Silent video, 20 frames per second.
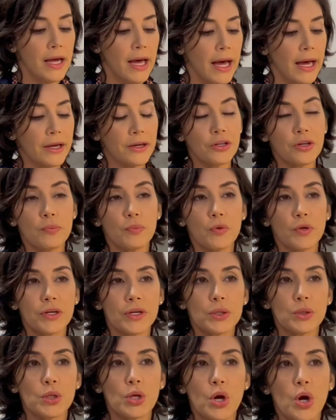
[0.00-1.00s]
I'm gonna put it
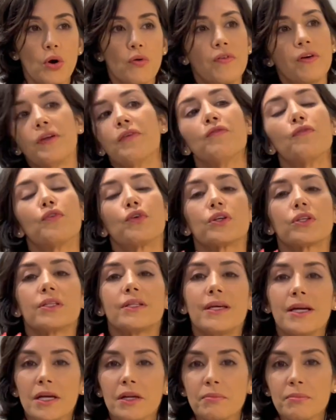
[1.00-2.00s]
in the oven for
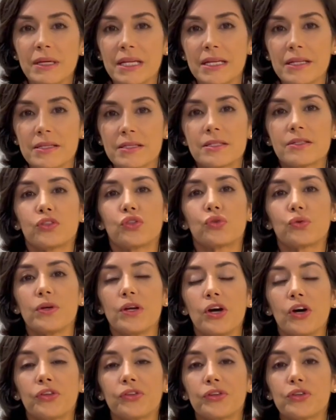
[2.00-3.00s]
10 minutes,
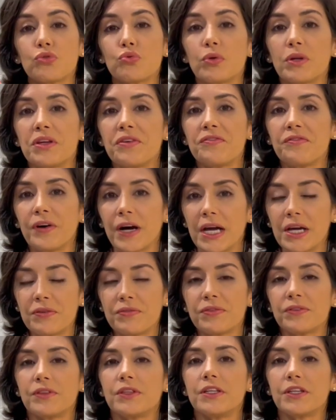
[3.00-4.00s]
325
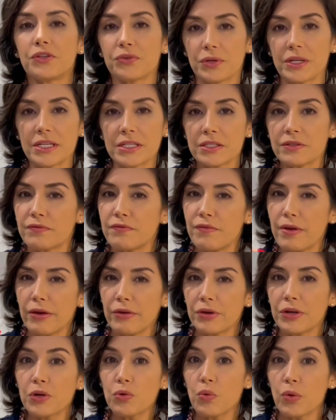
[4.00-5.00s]
degrees,
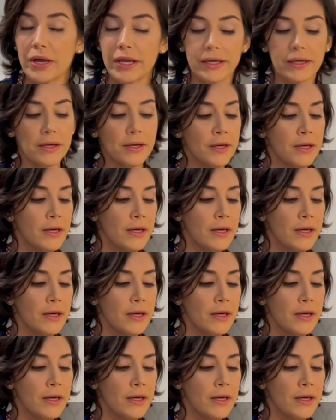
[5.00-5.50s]
very quick,